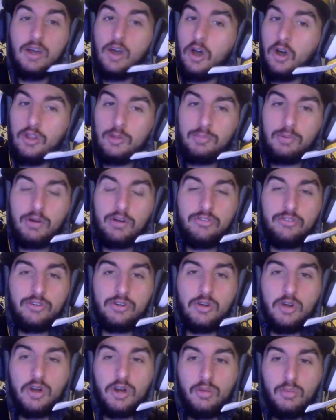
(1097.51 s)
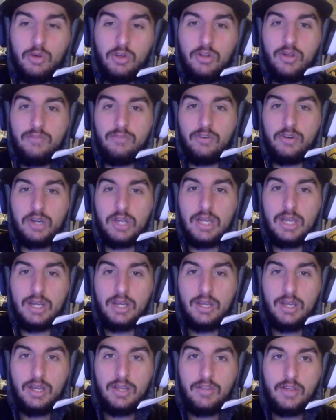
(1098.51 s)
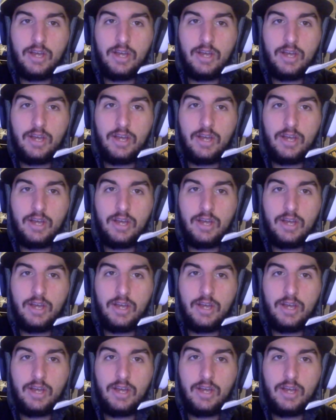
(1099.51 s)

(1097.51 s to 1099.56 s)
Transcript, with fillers: All the parts your car will ever need.